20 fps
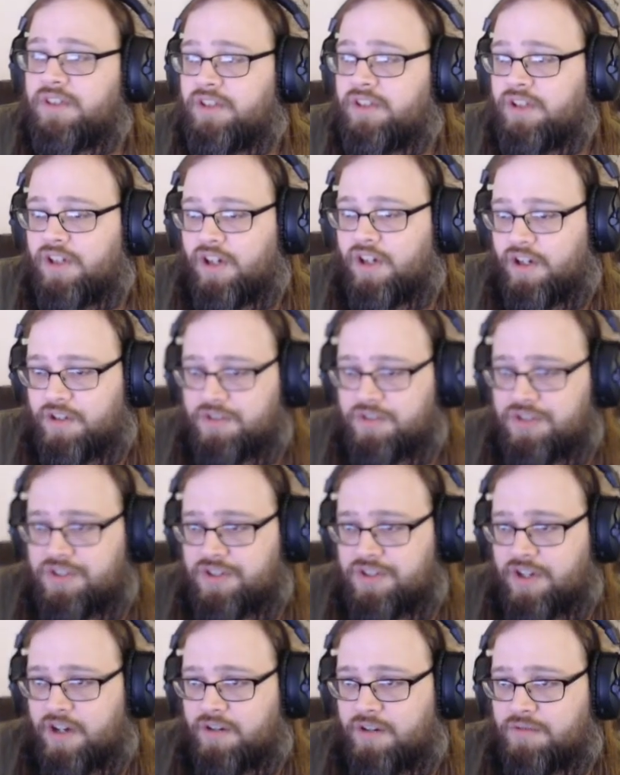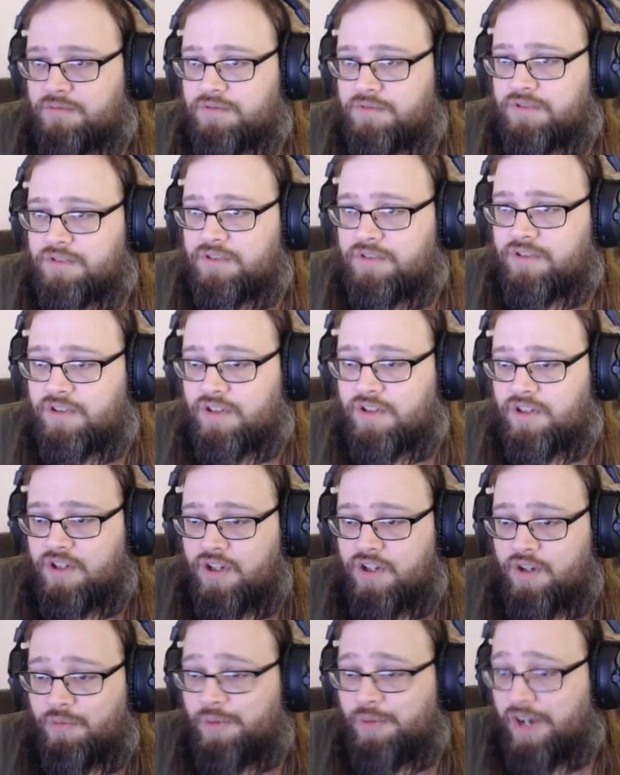Hearthstone.
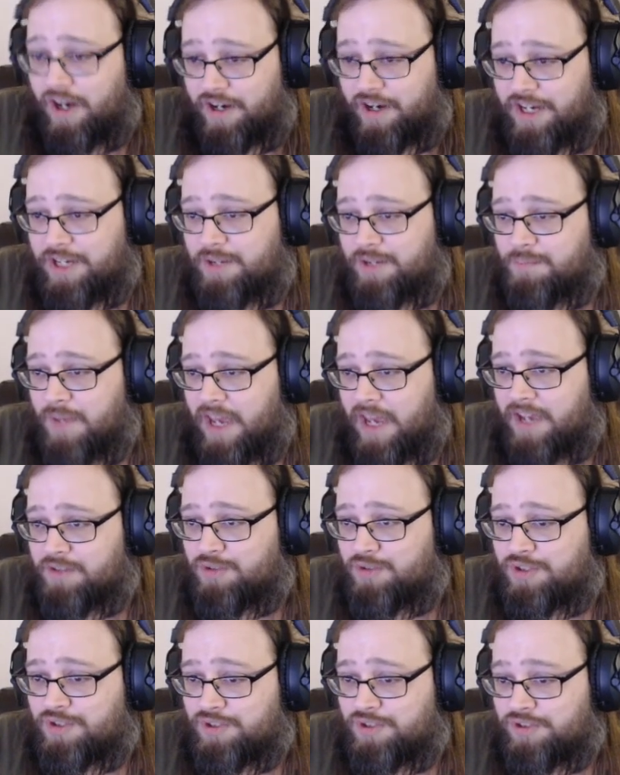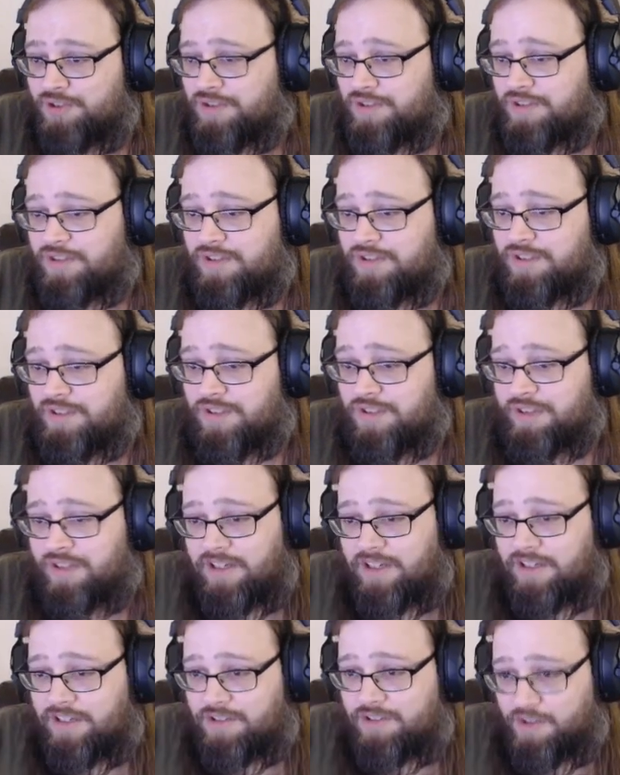We are getting a patch.
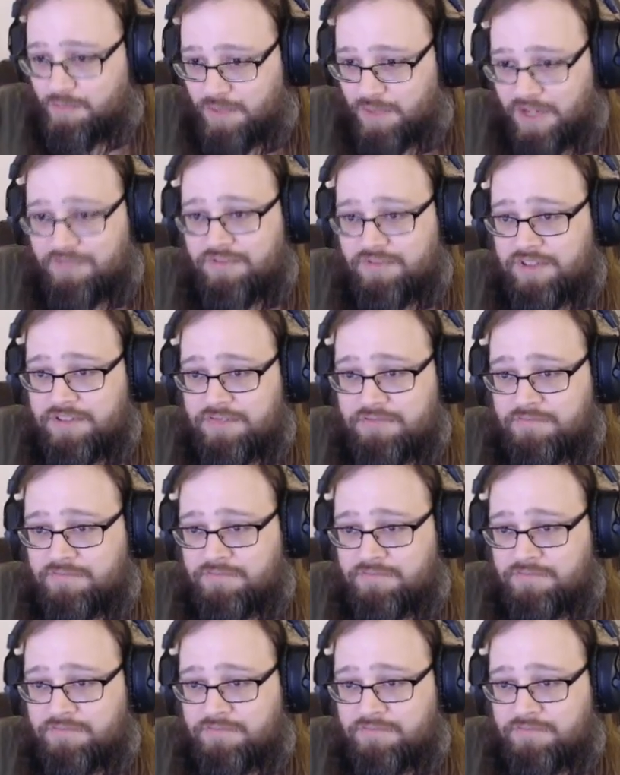They're buffing.